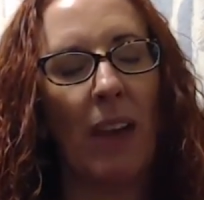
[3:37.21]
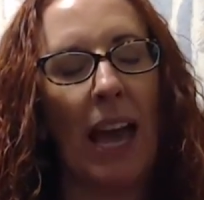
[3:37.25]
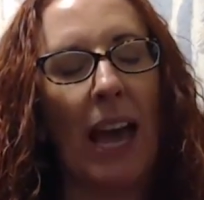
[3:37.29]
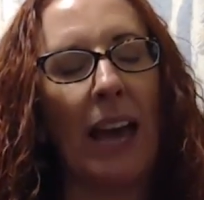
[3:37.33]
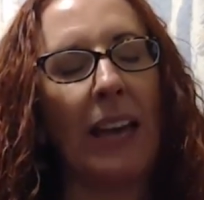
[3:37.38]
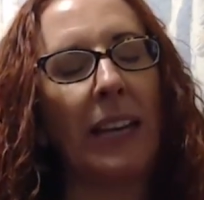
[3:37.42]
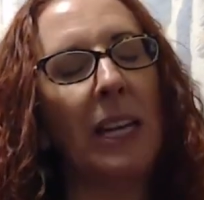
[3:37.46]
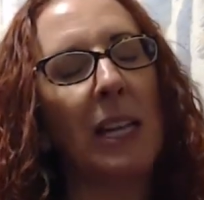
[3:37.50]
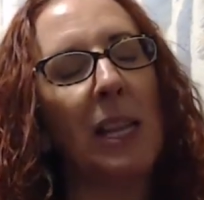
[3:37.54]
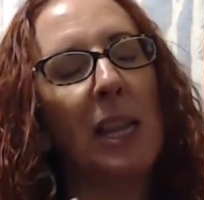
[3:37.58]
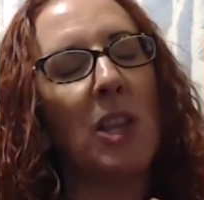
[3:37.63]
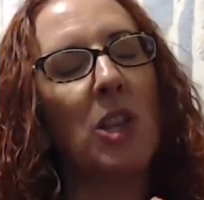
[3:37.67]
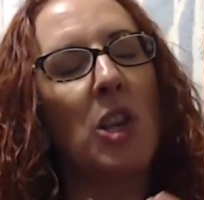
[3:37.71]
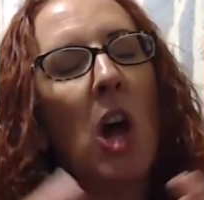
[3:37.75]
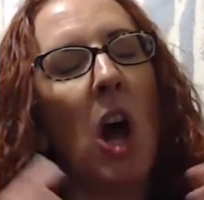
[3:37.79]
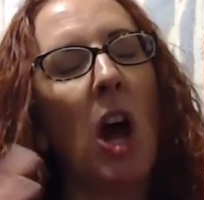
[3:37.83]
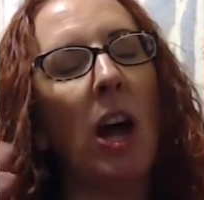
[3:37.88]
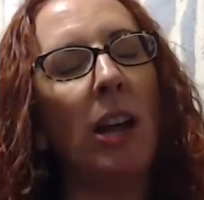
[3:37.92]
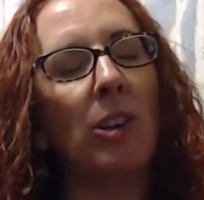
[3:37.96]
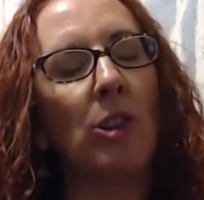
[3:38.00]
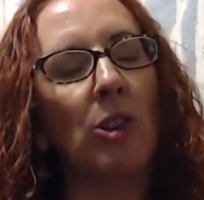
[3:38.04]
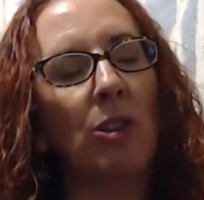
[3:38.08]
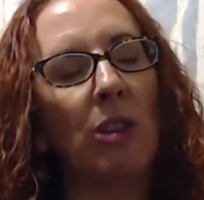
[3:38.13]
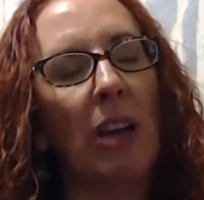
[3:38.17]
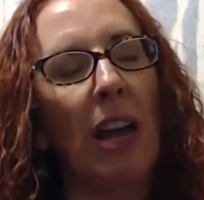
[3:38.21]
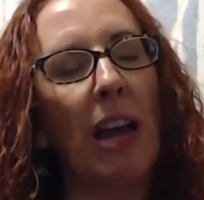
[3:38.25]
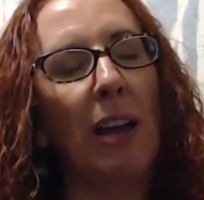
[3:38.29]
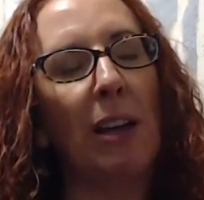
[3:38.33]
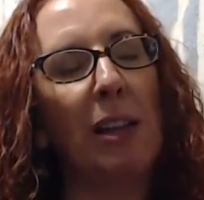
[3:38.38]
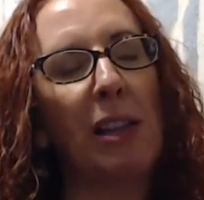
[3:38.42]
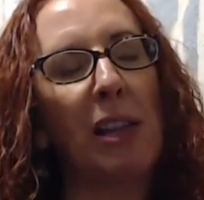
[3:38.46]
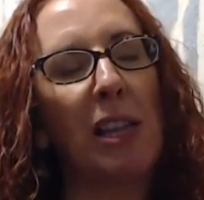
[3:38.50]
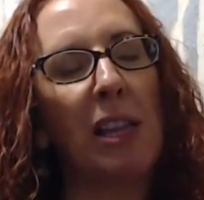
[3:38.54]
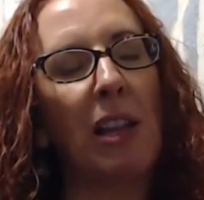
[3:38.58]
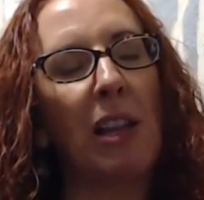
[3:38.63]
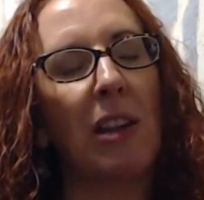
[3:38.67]
And it's not
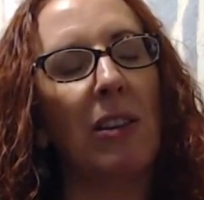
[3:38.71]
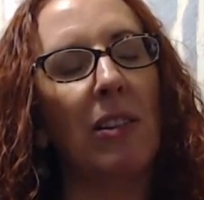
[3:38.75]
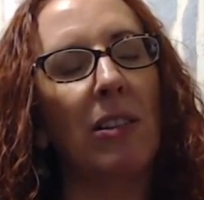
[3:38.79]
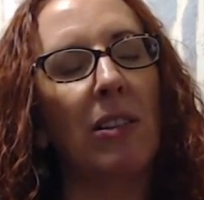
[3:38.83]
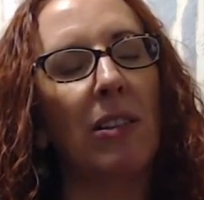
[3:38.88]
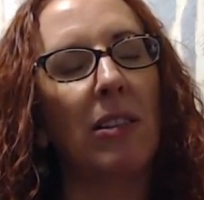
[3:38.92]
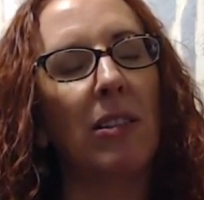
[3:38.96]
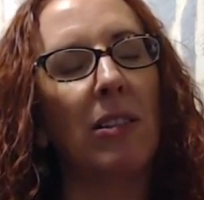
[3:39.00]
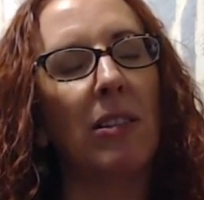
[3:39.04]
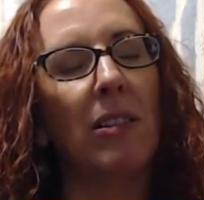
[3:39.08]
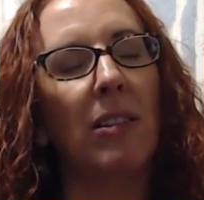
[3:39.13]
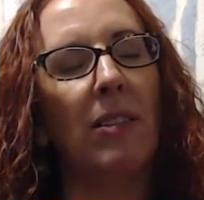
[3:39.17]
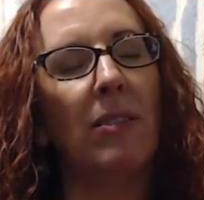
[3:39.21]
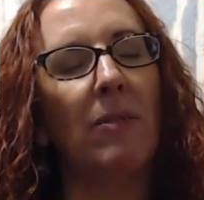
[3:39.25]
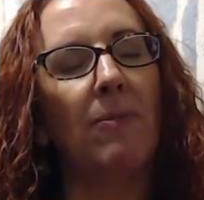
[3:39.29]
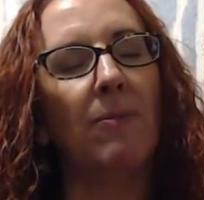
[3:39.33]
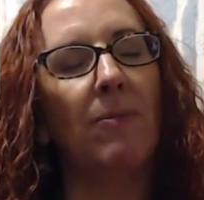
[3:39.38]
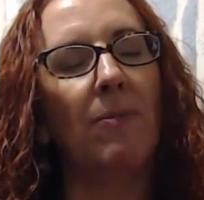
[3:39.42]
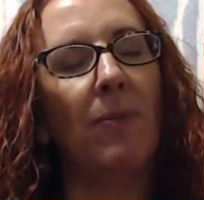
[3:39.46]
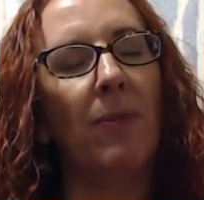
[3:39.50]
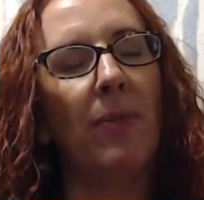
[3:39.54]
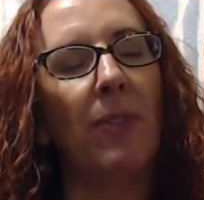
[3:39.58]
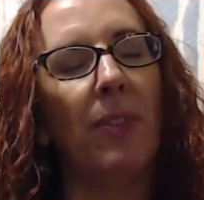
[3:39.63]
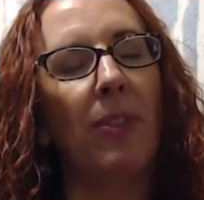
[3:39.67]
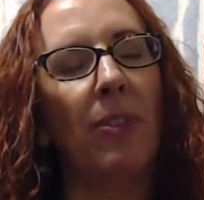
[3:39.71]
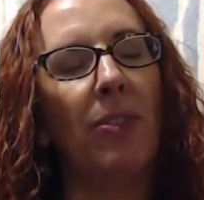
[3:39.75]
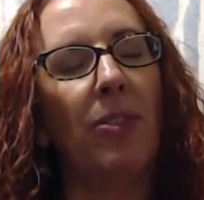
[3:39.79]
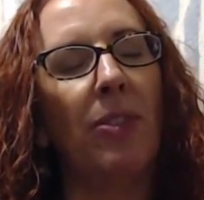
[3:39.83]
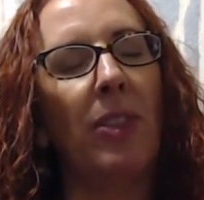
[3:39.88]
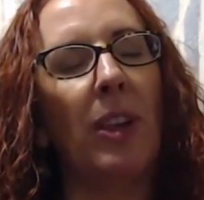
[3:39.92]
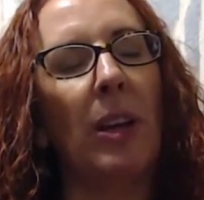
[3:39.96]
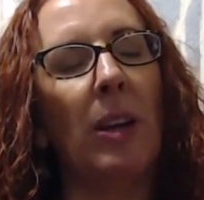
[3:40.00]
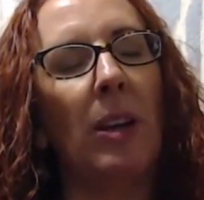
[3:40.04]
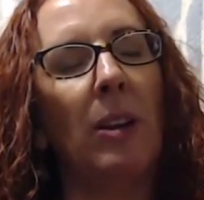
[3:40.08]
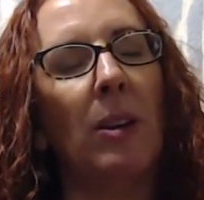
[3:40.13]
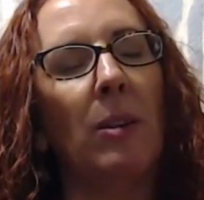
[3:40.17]
just
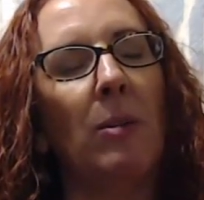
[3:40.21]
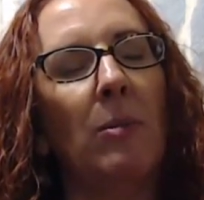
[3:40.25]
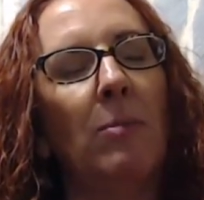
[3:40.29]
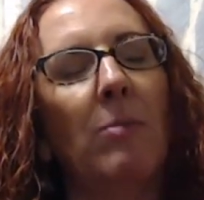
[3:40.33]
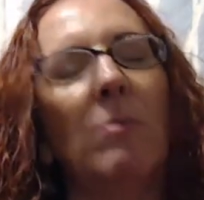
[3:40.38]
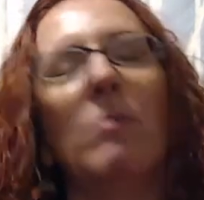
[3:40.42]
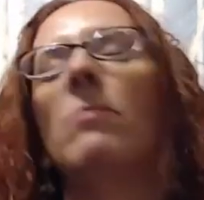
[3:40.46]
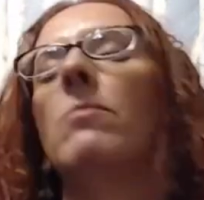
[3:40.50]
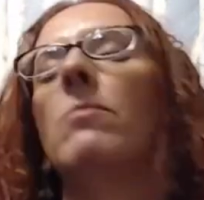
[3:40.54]
the